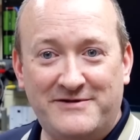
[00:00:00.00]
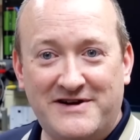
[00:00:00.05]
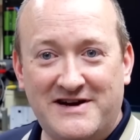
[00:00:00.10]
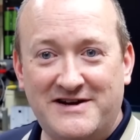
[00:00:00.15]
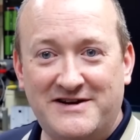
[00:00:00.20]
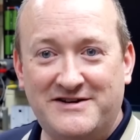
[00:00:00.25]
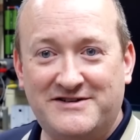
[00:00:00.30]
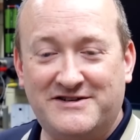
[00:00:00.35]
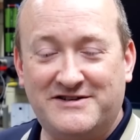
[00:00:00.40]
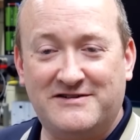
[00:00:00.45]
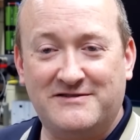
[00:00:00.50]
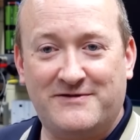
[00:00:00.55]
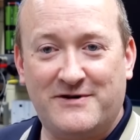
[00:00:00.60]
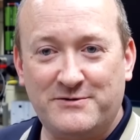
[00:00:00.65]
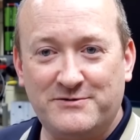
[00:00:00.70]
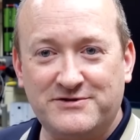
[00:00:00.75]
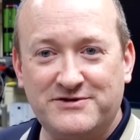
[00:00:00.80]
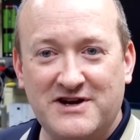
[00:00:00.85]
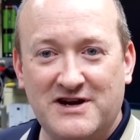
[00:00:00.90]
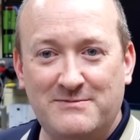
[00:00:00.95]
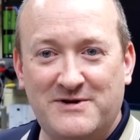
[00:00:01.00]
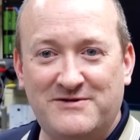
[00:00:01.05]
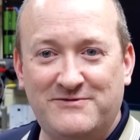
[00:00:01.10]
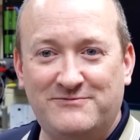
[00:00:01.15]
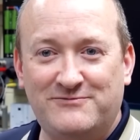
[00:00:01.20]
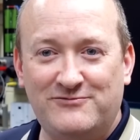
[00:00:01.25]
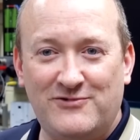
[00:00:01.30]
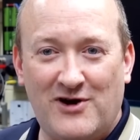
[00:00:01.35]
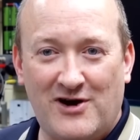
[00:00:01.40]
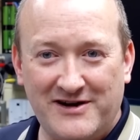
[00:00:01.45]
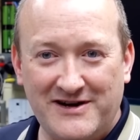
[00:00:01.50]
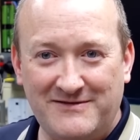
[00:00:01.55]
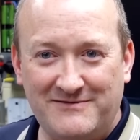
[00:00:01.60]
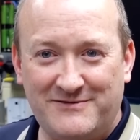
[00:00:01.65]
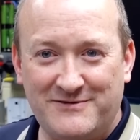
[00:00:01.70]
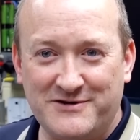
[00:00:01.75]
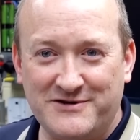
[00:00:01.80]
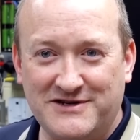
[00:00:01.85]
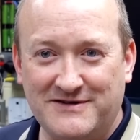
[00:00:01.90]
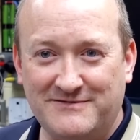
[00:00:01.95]
it is, the fault's going to be right in
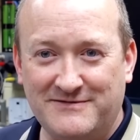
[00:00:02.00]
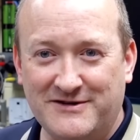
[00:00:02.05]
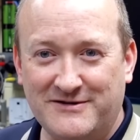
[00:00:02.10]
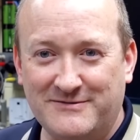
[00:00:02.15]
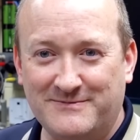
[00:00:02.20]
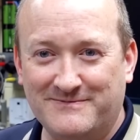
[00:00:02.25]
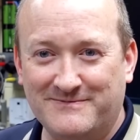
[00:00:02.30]
front of you.